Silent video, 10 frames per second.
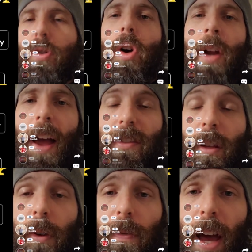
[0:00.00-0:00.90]
don't have to
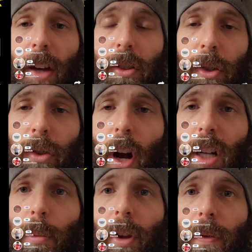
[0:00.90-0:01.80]
be fast or
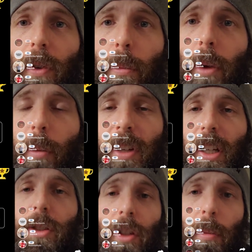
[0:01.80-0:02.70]
strong to play football
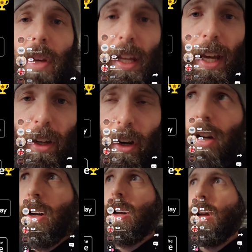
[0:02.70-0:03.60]
because you can be a kicker.